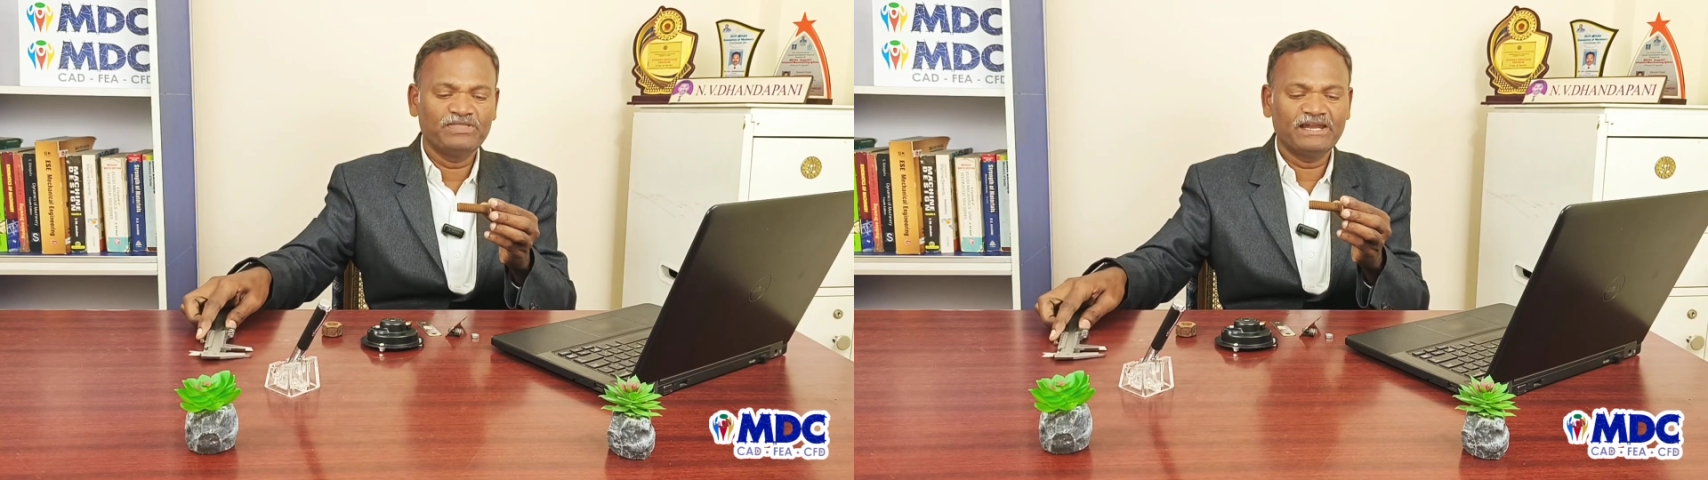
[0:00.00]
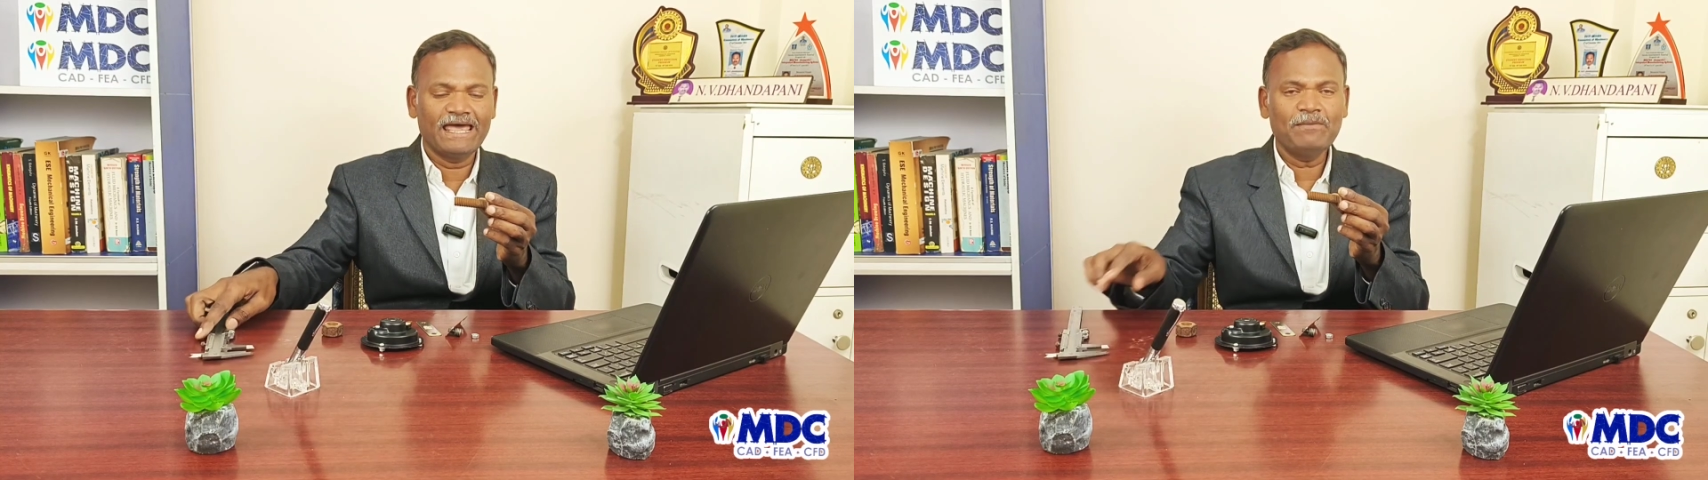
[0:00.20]

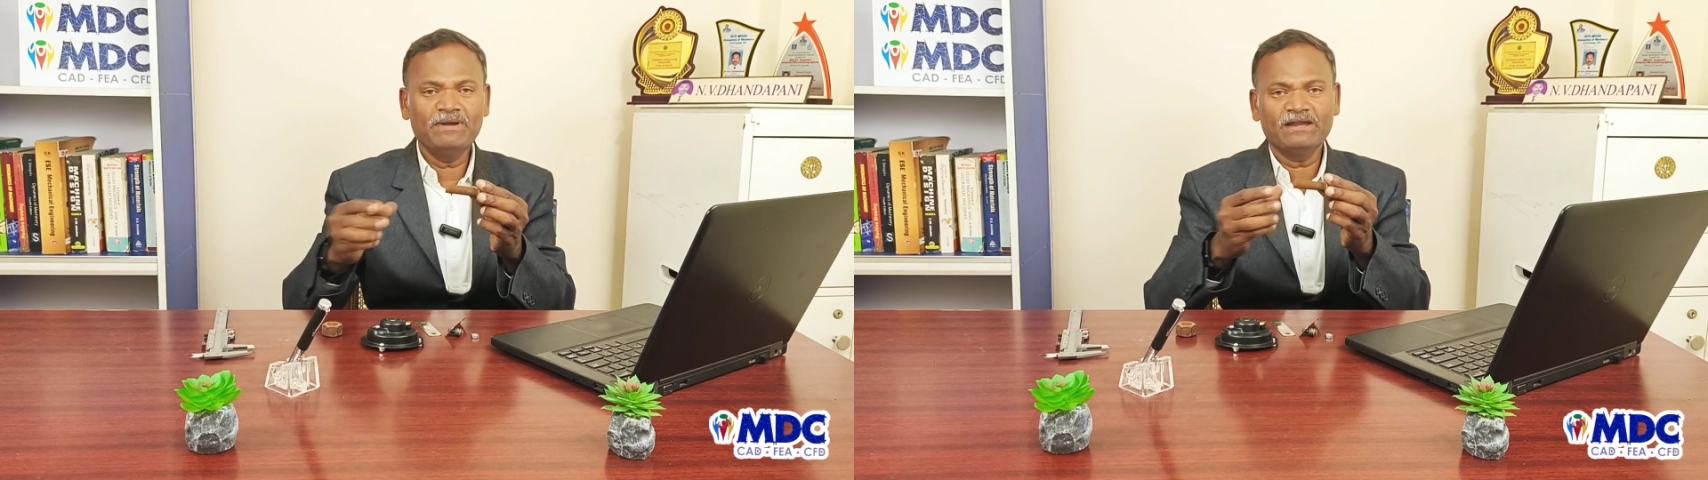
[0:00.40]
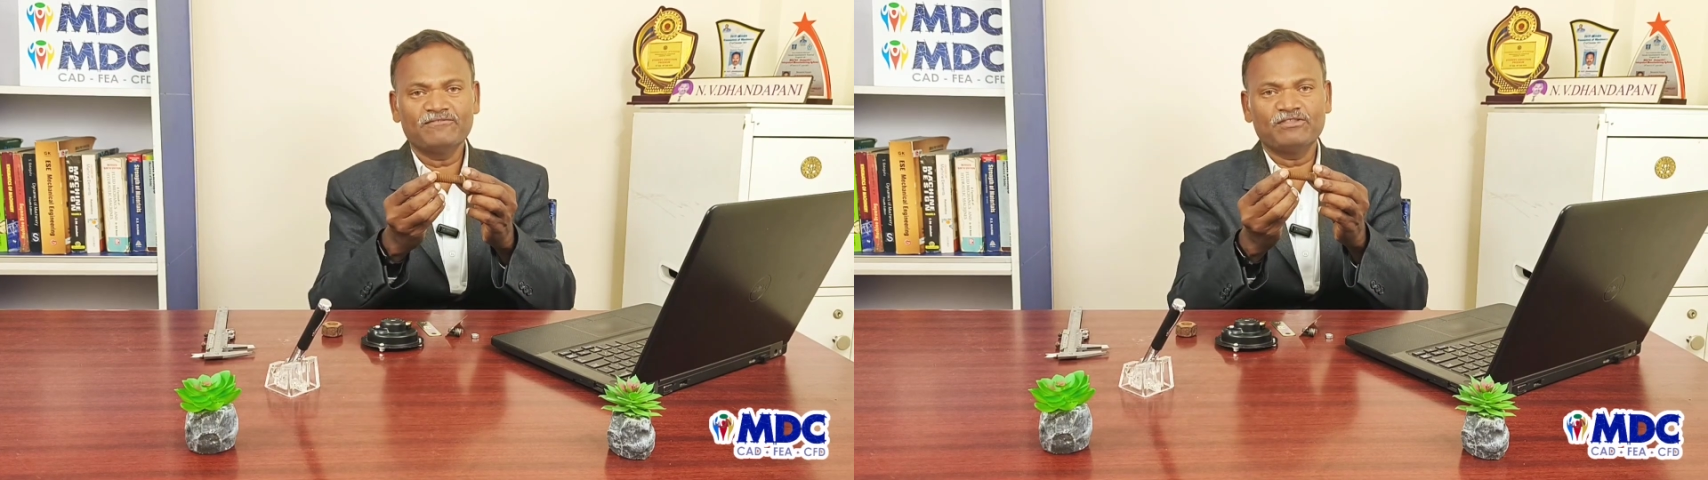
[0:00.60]
the
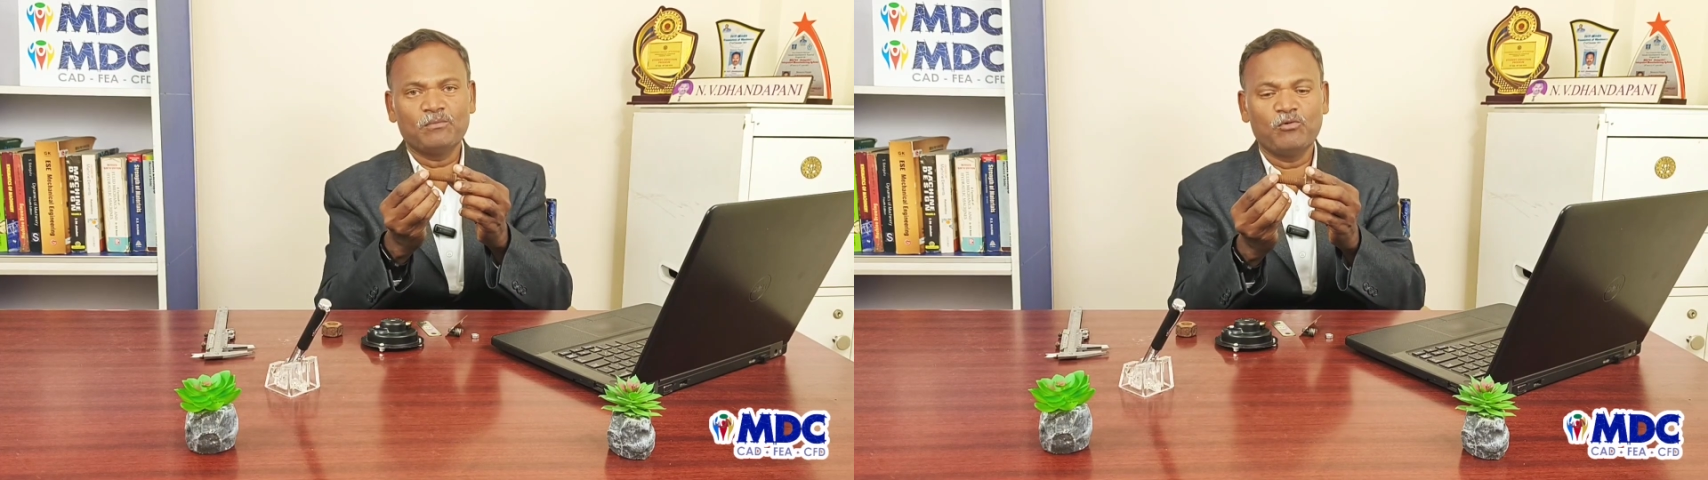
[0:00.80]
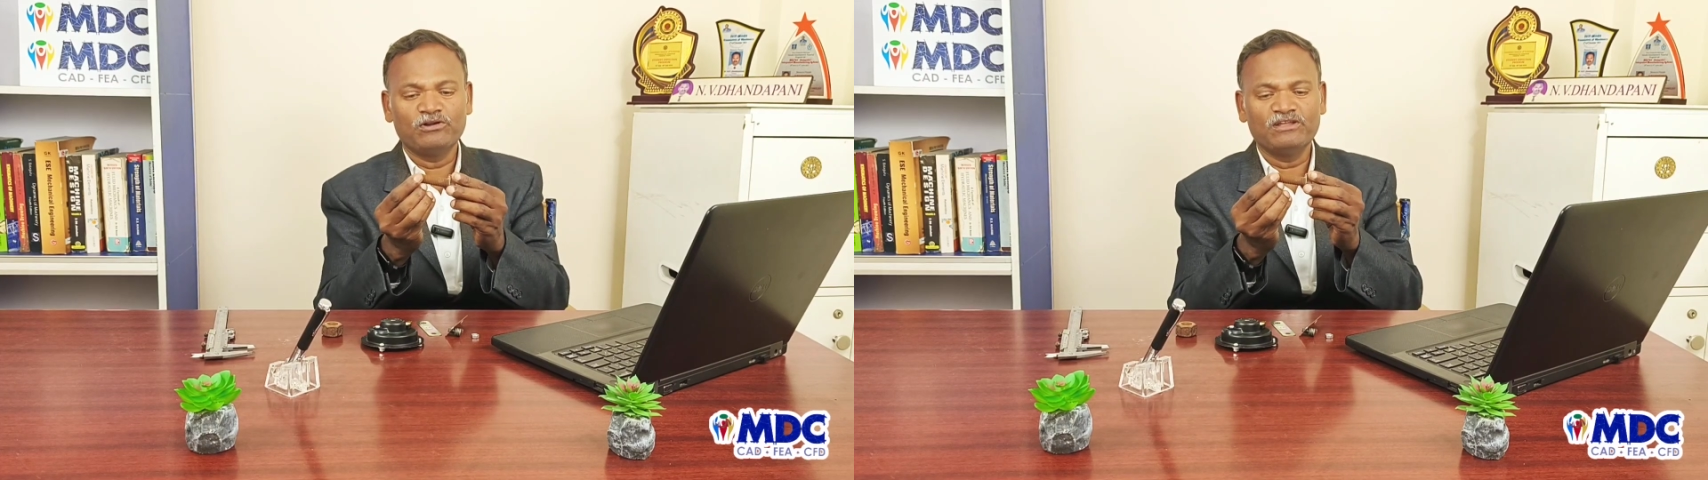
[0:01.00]
diameter of the
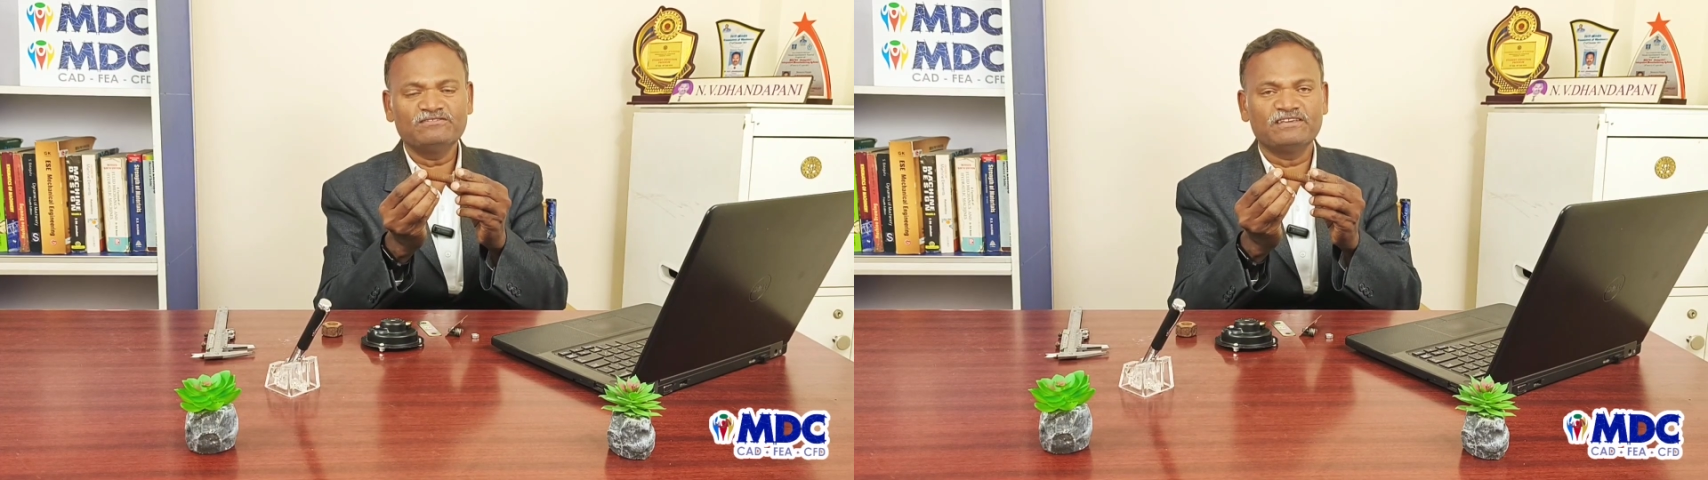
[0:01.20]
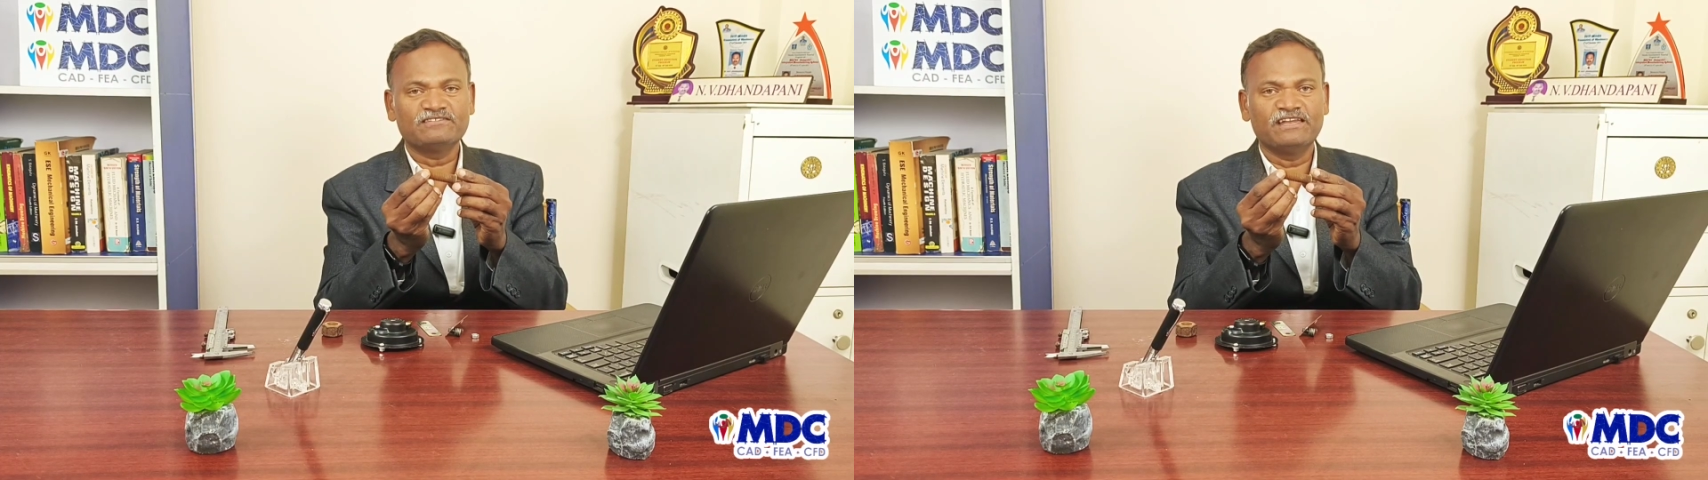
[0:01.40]
bolt
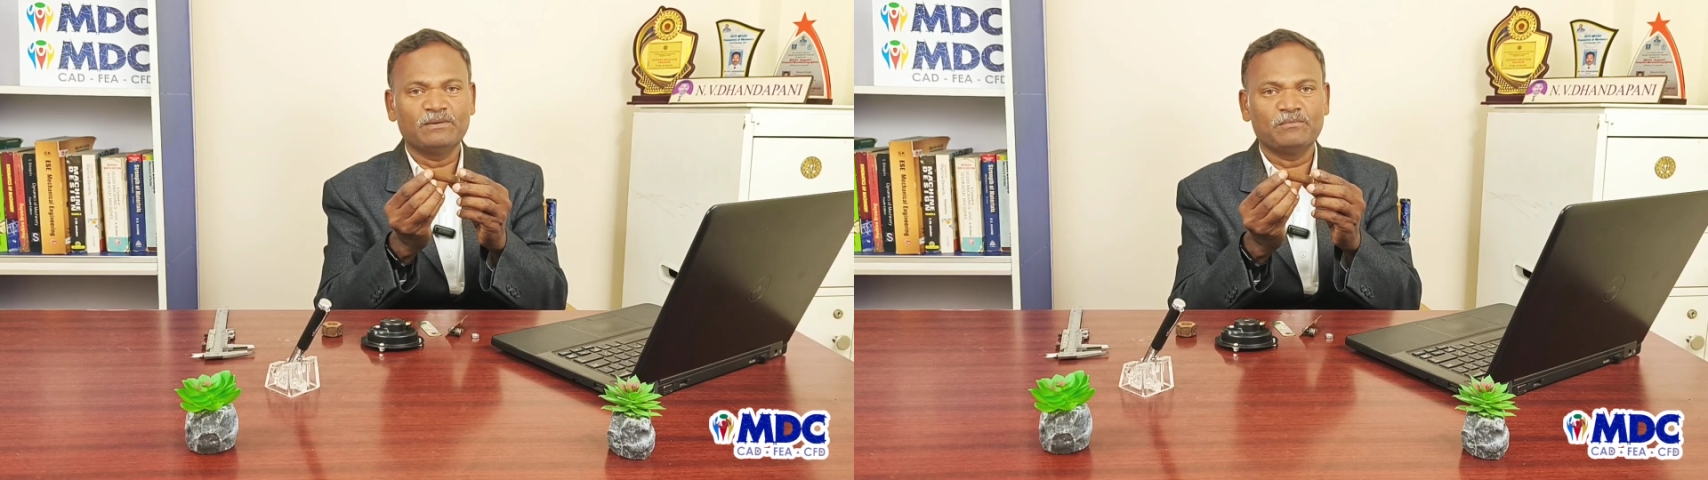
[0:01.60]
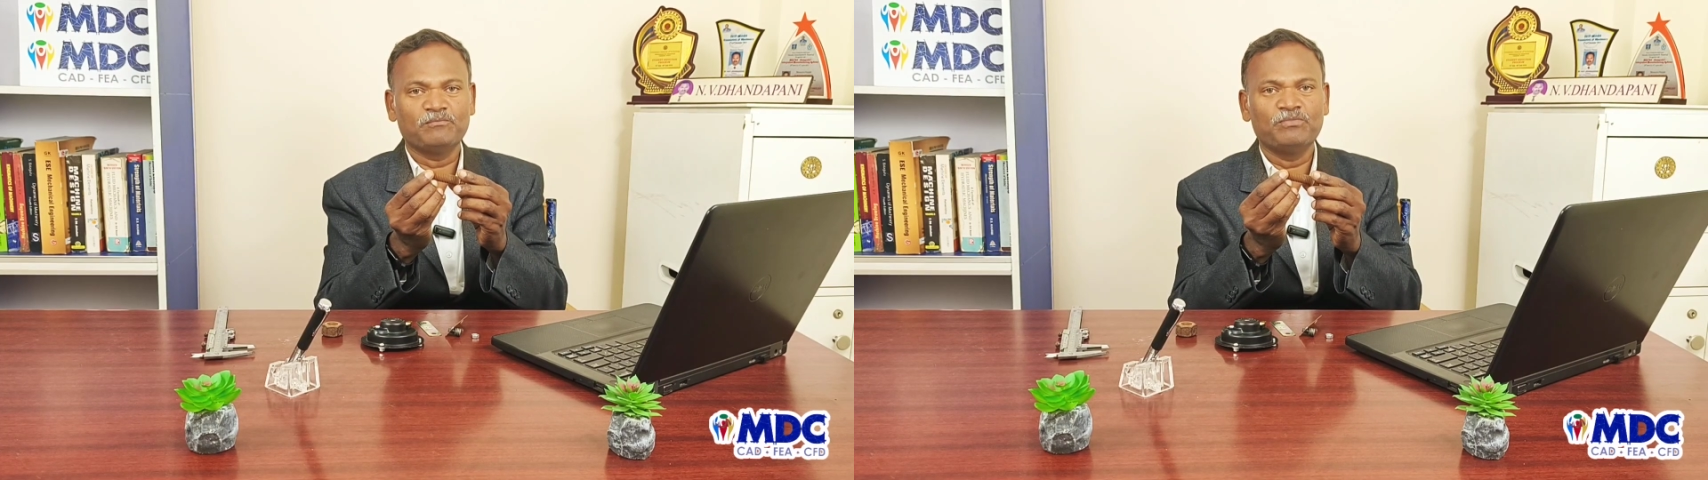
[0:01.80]
is 16
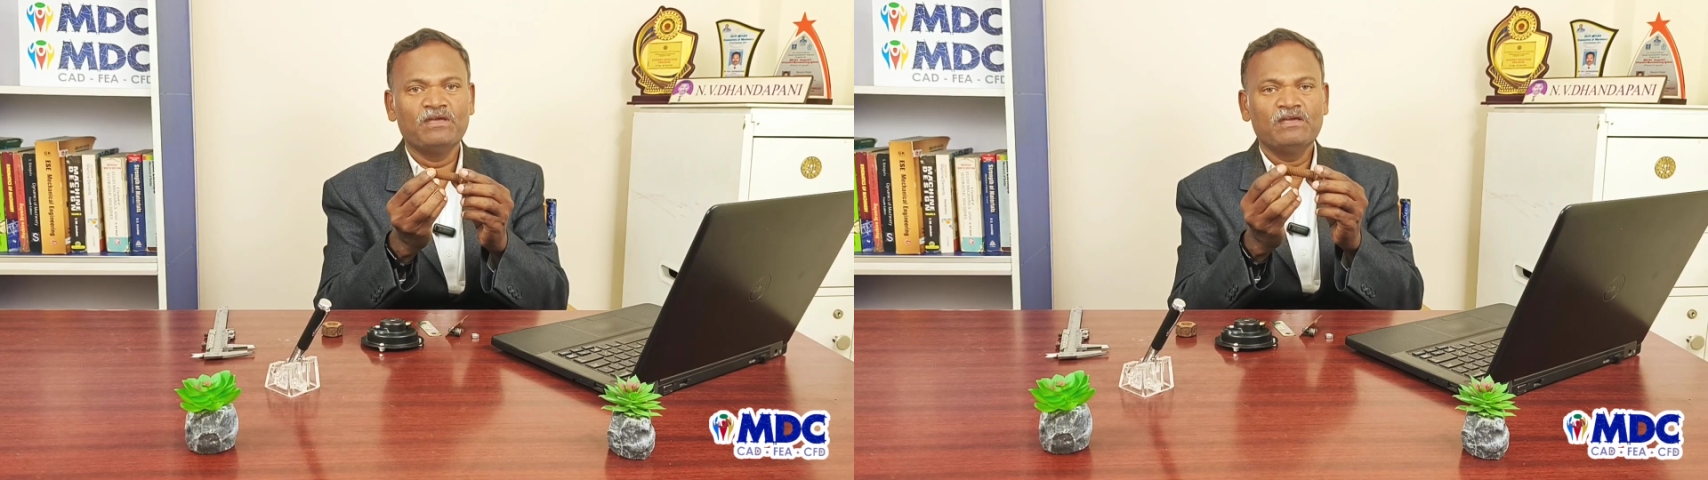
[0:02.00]
mm.